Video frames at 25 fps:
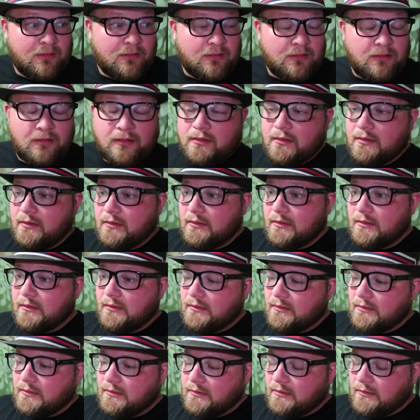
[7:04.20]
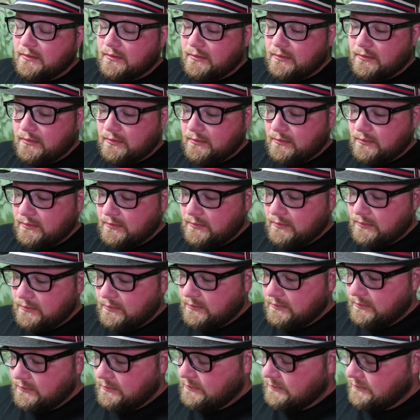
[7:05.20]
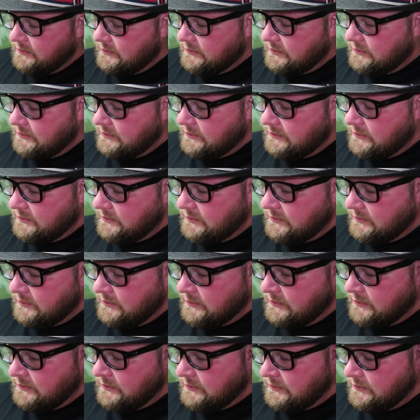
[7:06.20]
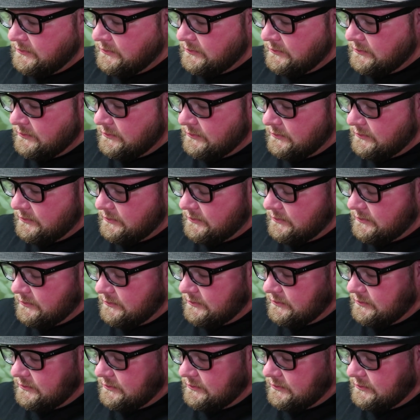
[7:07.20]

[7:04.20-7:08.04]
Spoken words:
Nobody speaks.